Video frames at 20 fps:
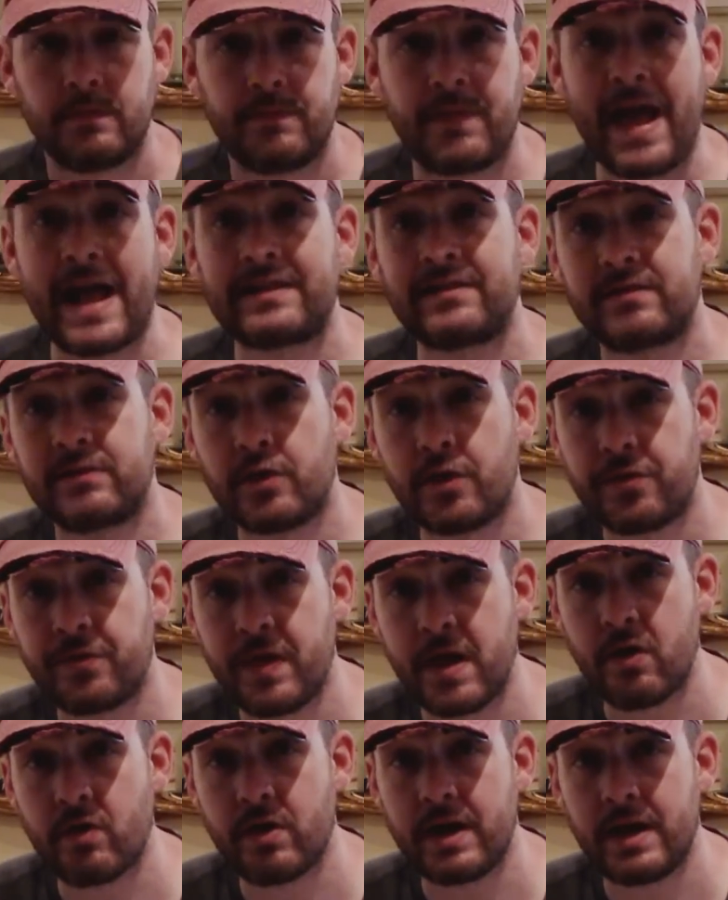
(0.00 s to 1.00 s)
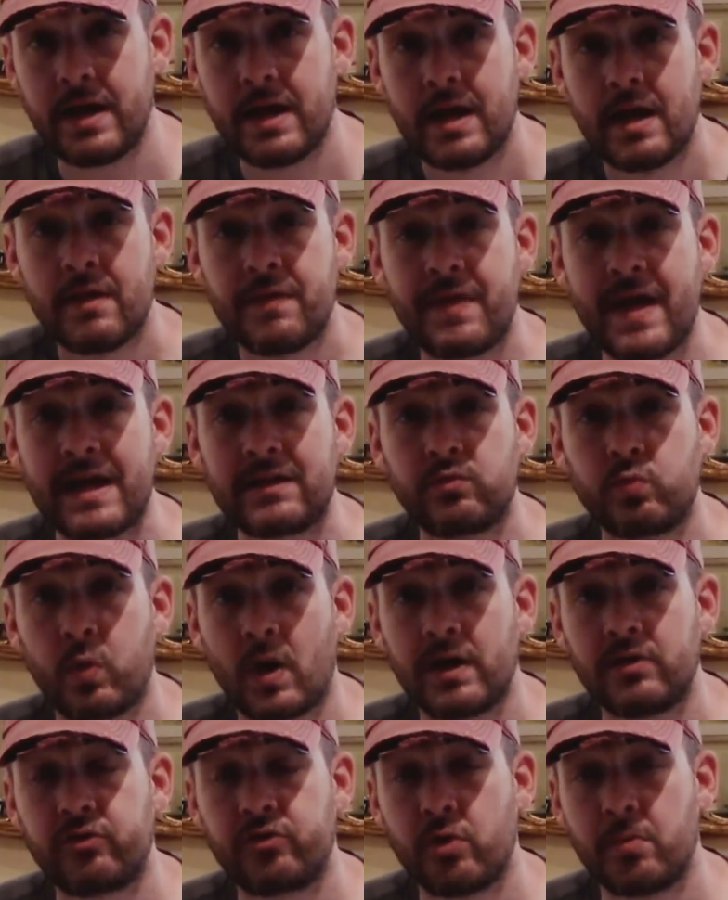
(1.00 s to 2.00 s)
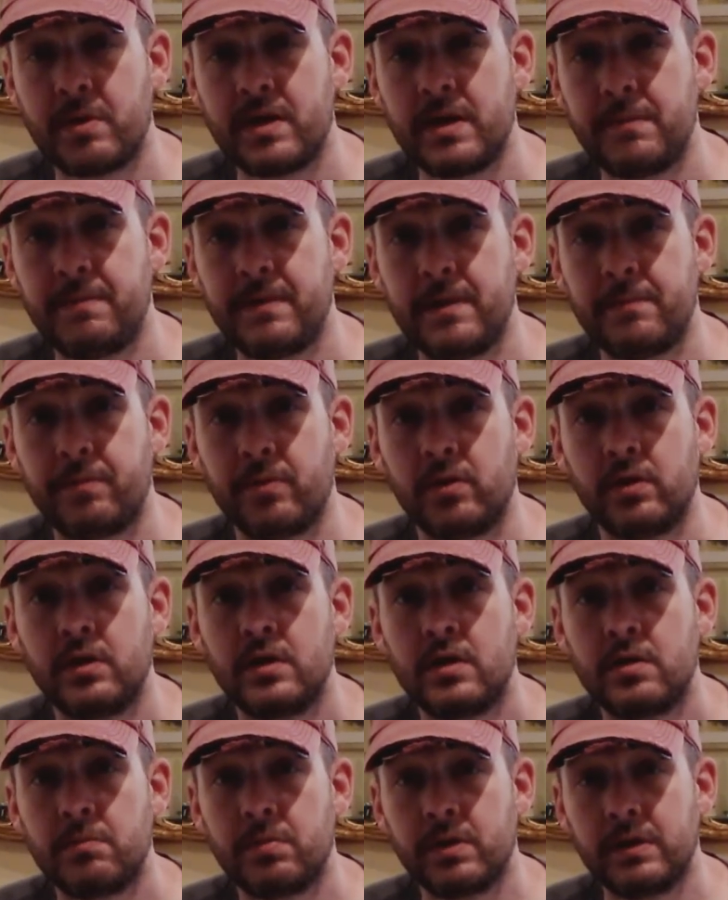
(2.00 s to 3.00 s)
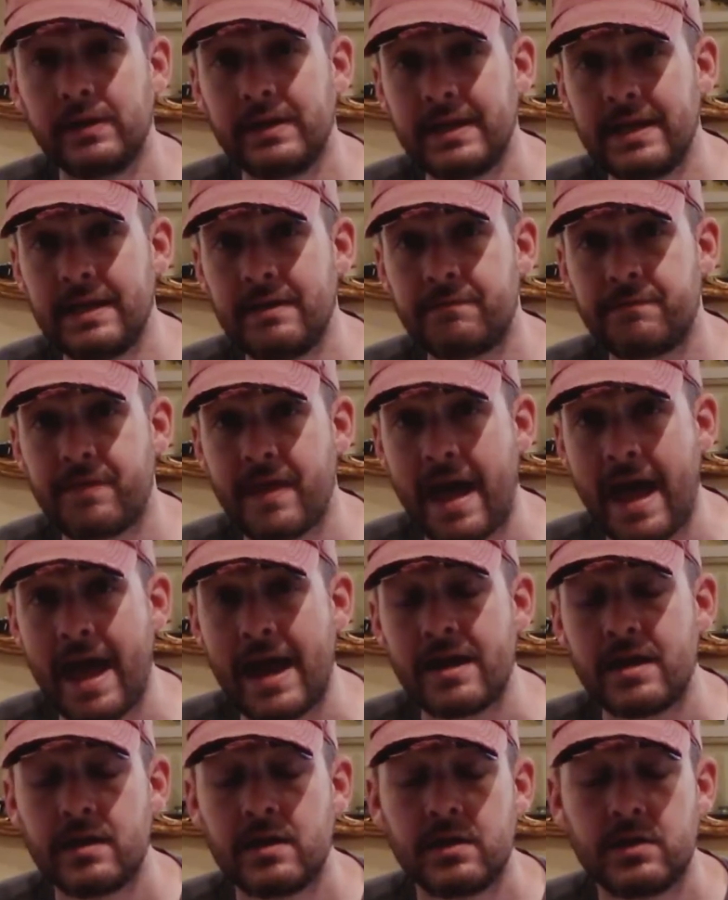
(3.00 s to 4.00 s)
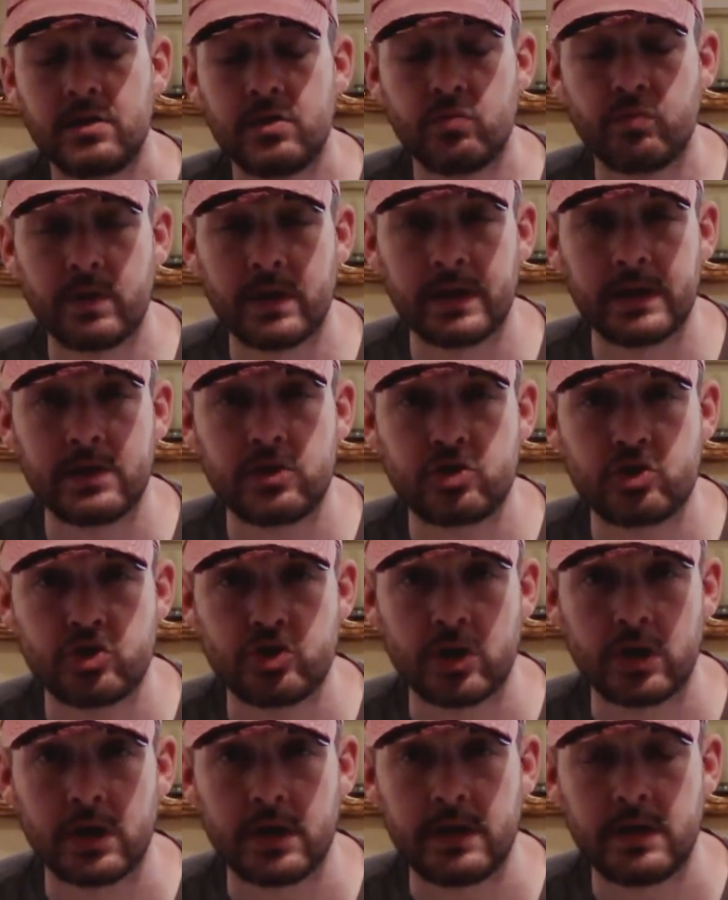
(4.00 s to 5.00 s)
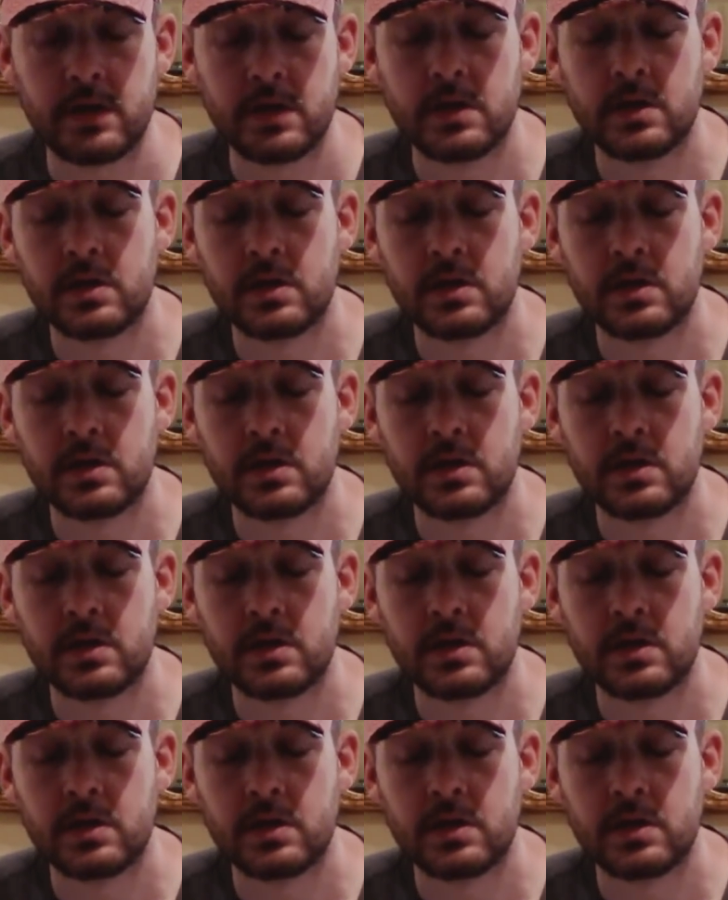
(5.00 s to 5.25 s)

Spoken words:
That's the theory. That's why so many people believe that you really should